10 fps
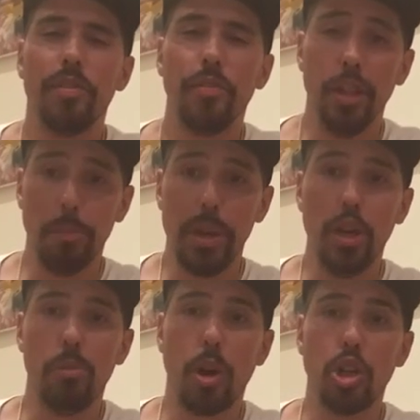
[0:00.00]

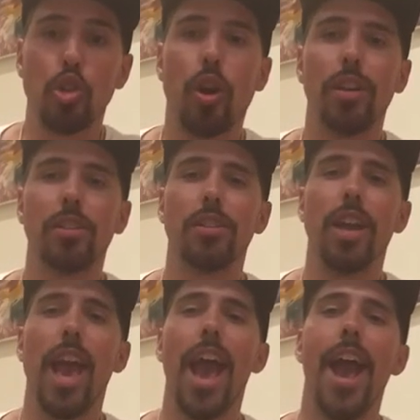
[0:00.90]
Filipino martial
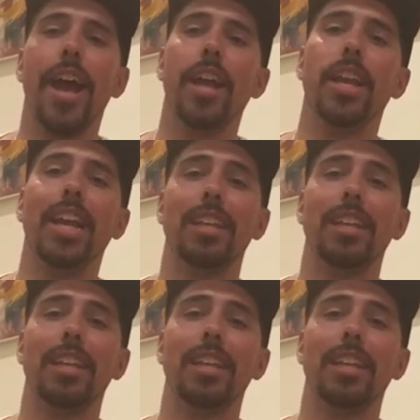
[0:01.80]
arts, and